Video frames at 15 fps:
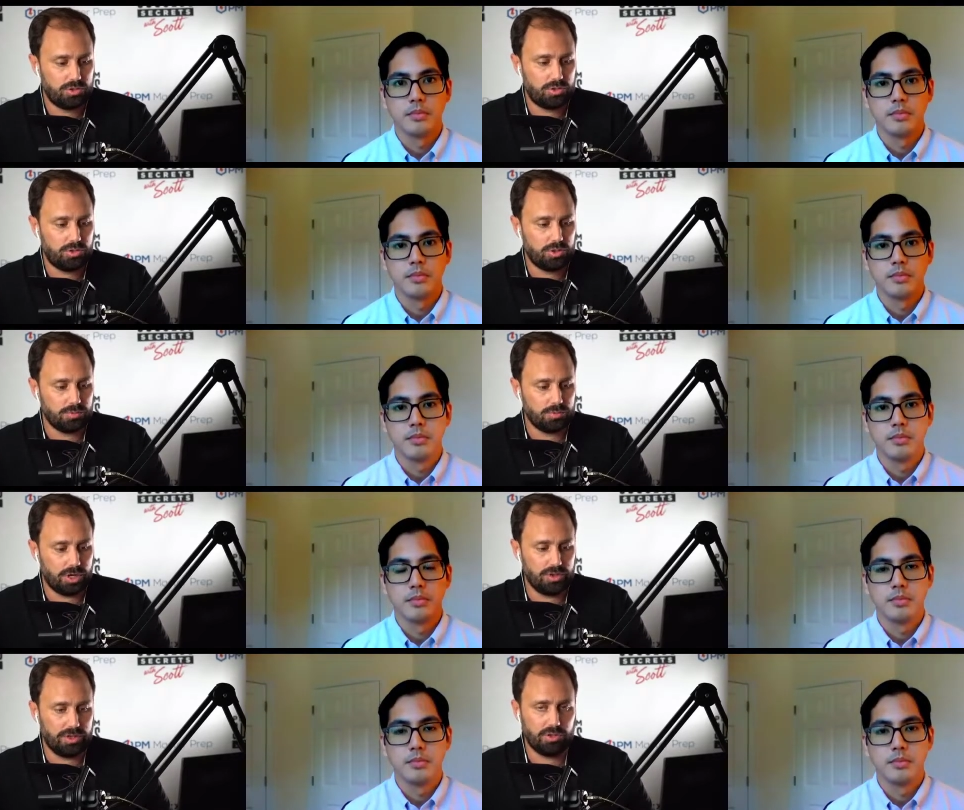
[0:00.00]
Speaker 1: I'm
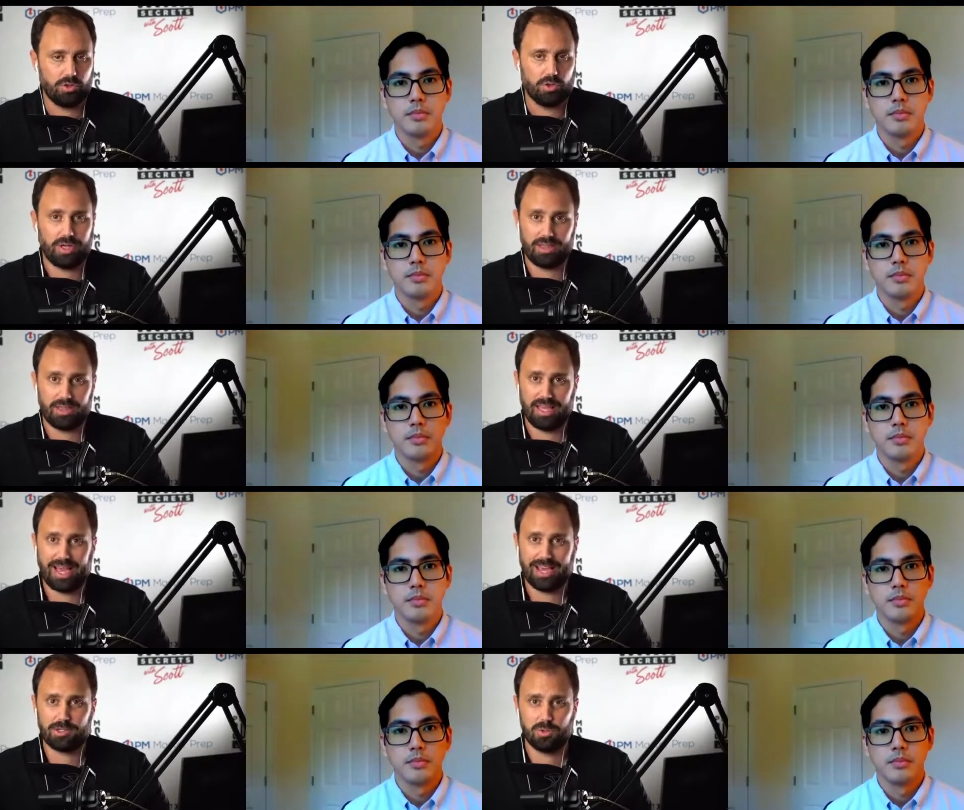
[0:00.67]
trying to think through like the
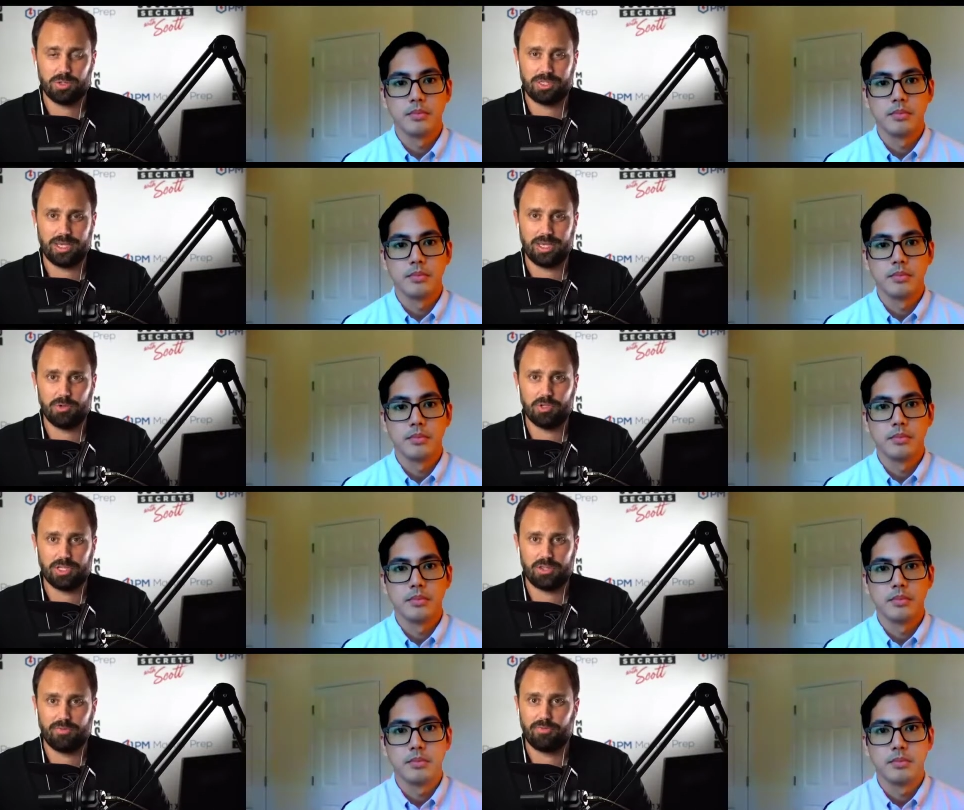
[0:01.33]
actual exam. You
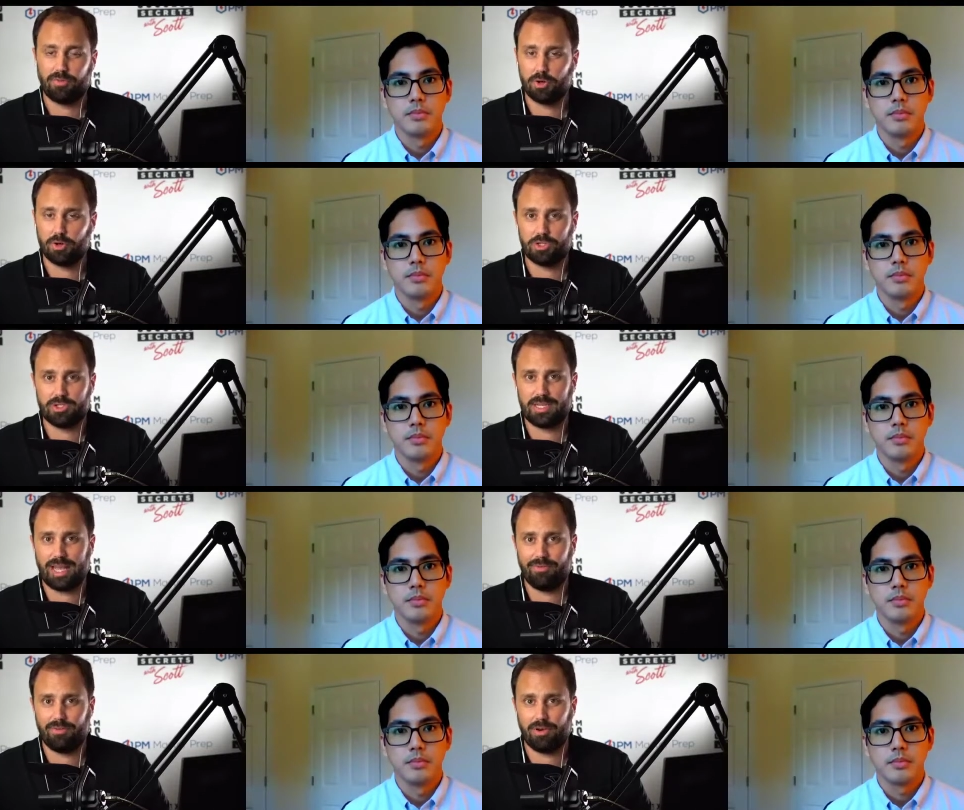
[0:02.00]
said the first
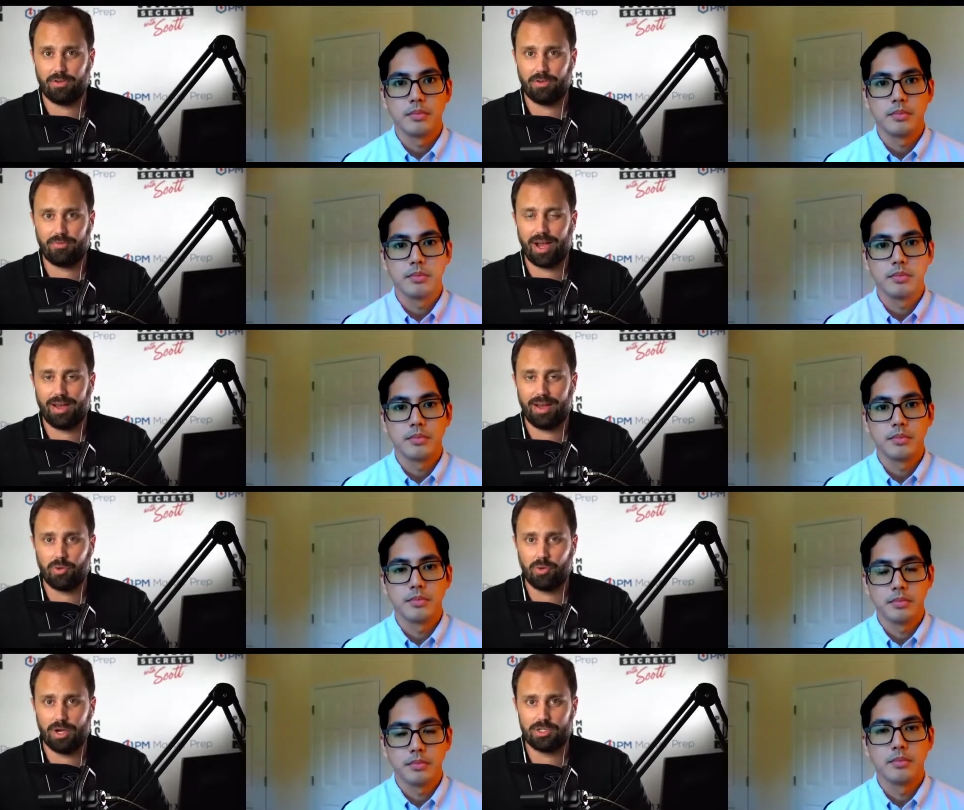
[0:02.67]
seven or five
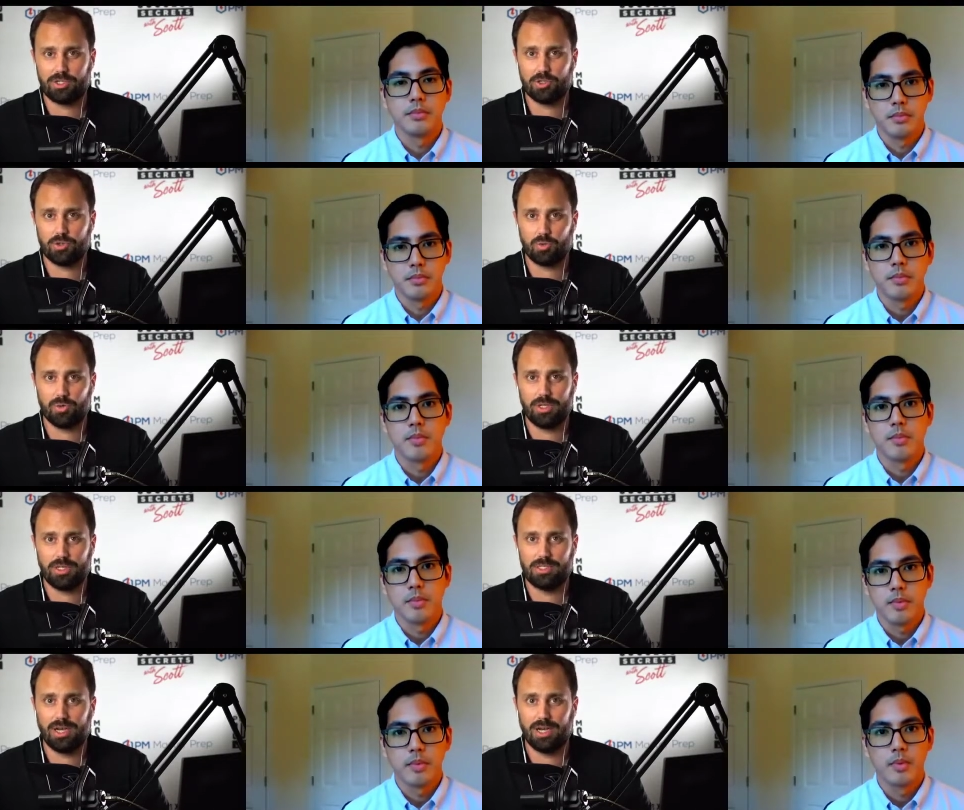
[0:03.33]
questions were really
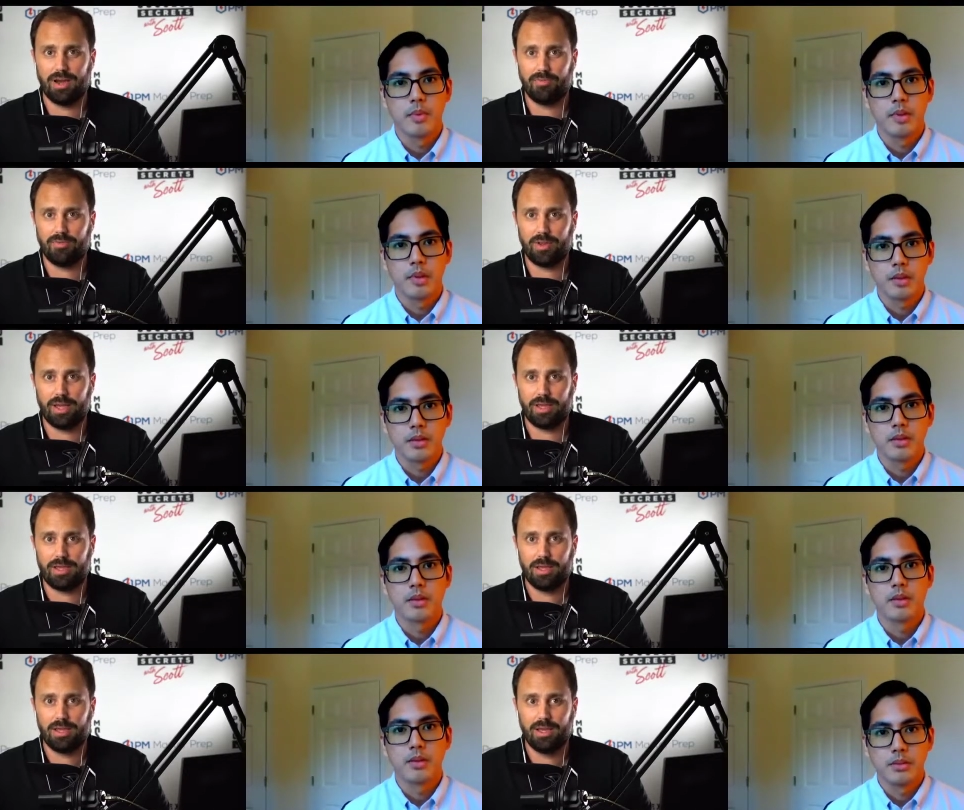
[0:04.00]
tough. Like,
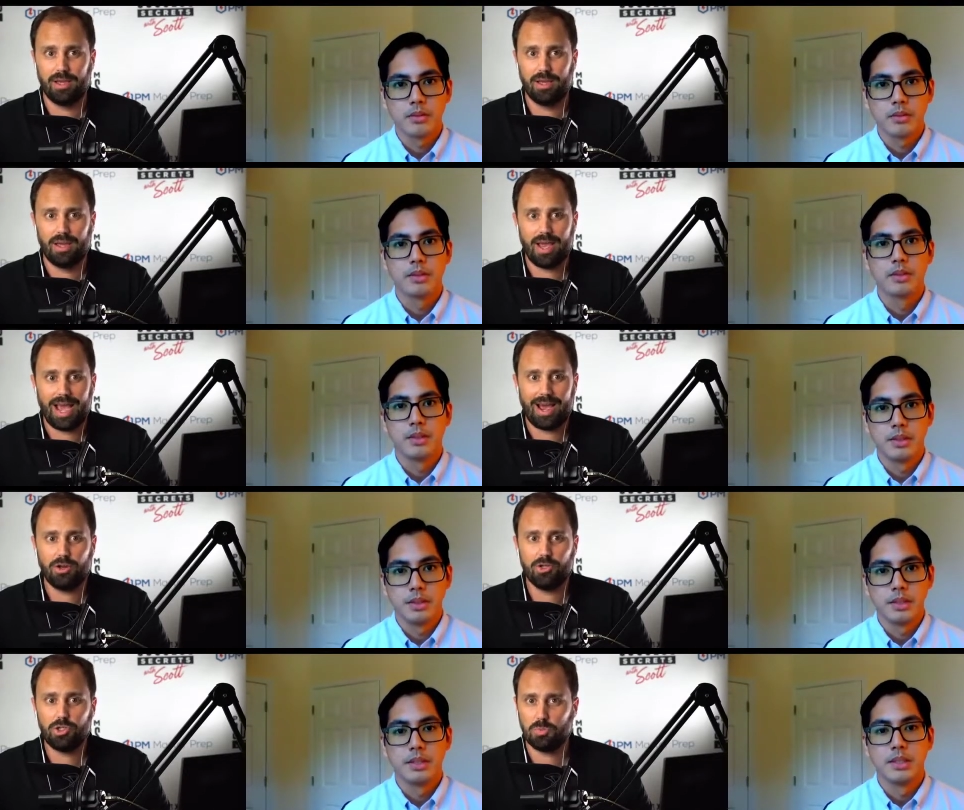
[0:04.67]
how
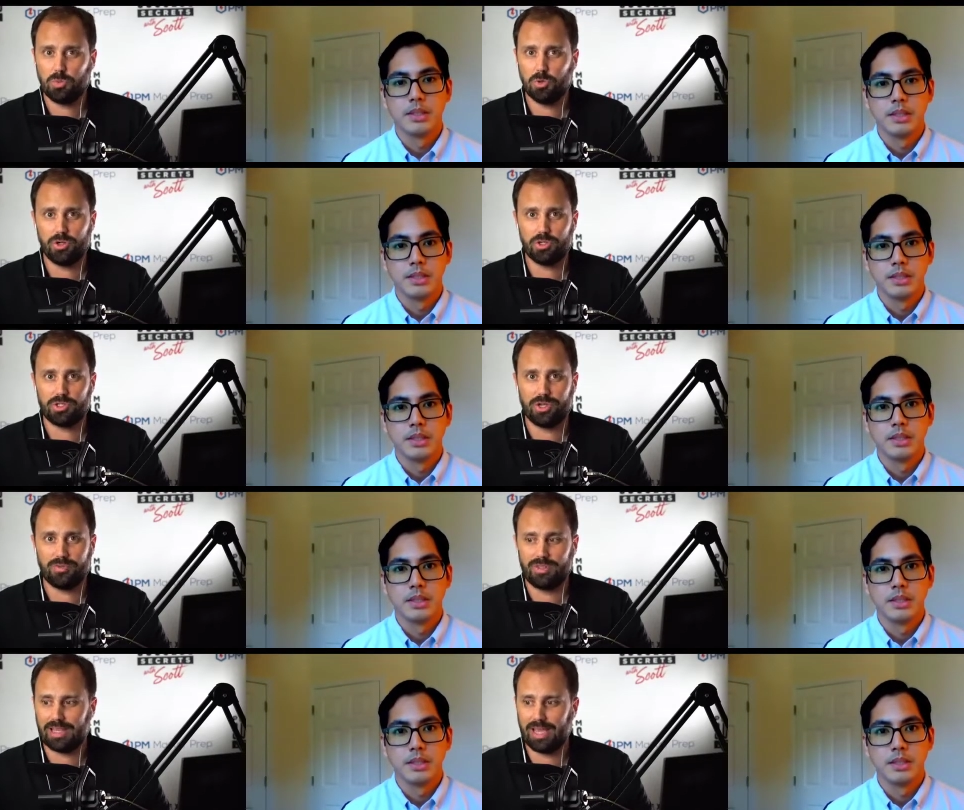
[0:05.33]
did you pull
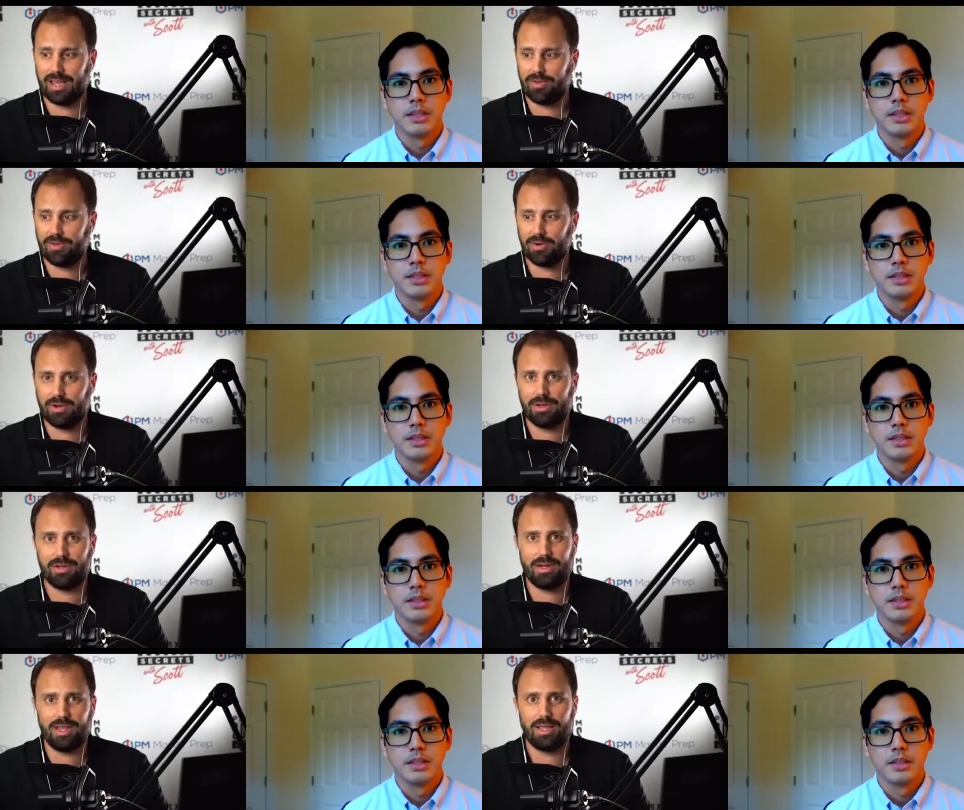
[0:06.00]
yourself together and,
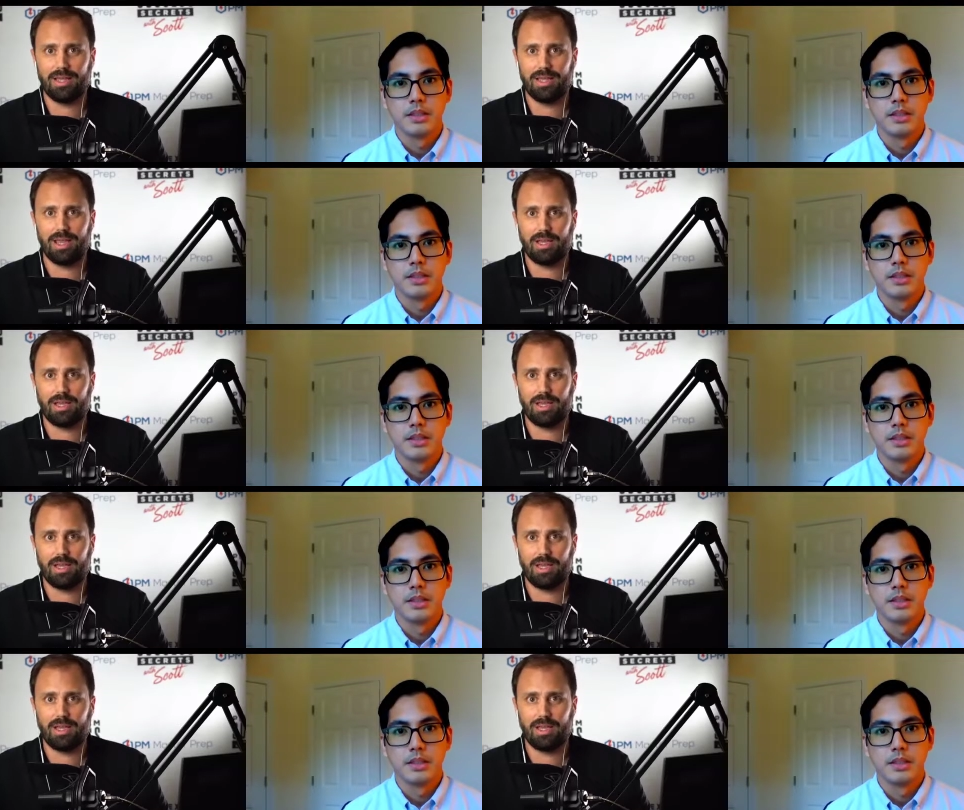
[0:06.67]
and get